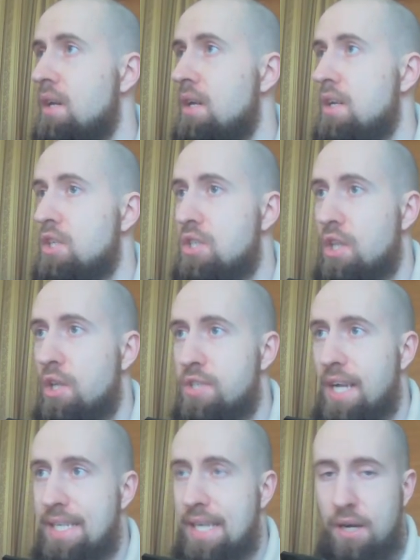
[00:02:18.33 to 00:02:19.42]
Just close
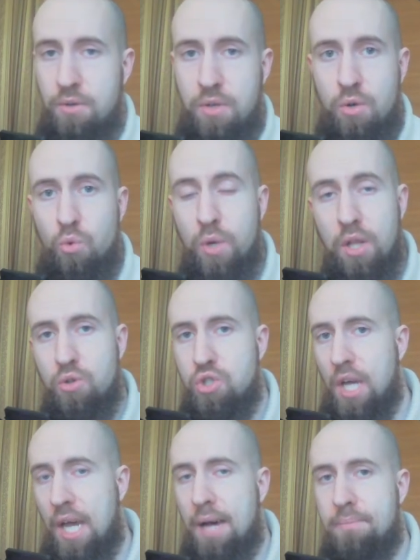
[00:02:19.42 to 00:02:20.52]
that down, relaunch
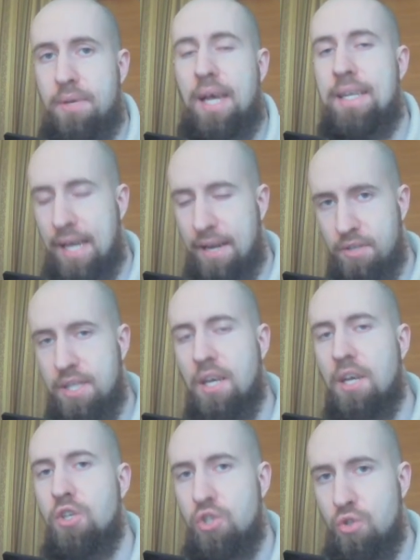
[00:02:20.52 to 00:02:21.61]
your app, and everything
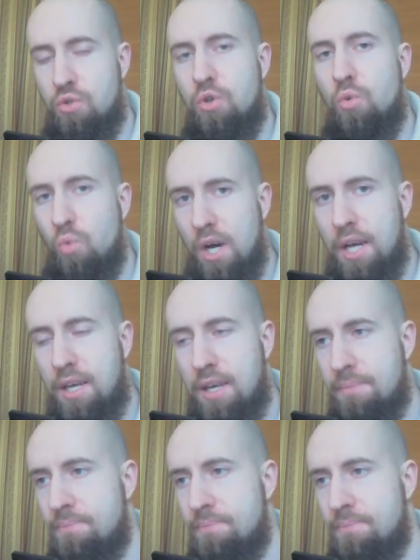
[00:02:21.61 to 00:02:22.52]
should work.